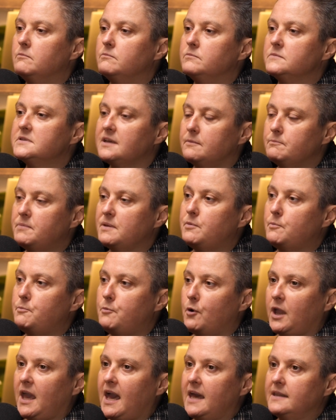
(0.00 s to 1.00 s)
some people
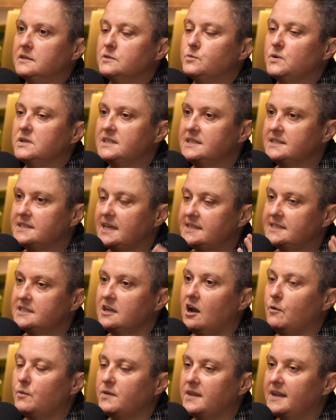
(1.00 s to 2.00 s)
bookend, which is they
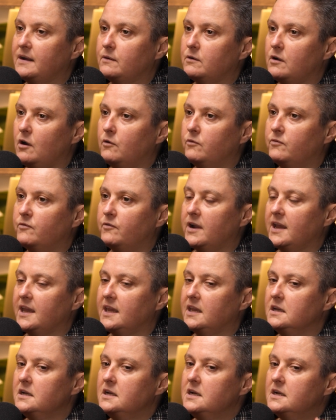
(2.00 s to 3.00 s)
start with an
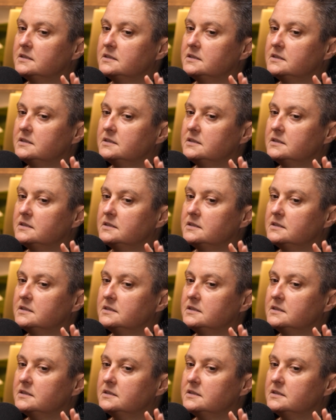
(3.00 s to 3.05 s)
alcohol-free,